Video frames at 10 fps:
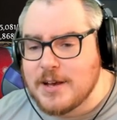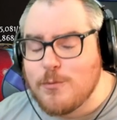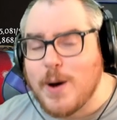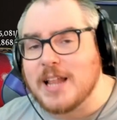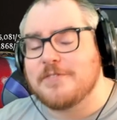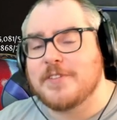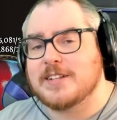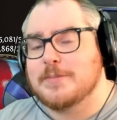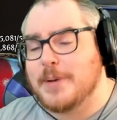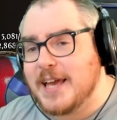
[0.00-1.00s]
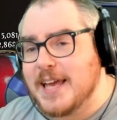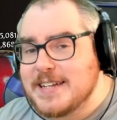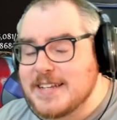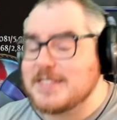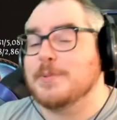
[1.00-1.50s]
while affected by
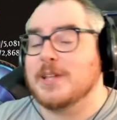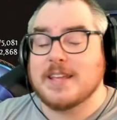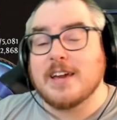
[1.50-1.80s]
Discipline.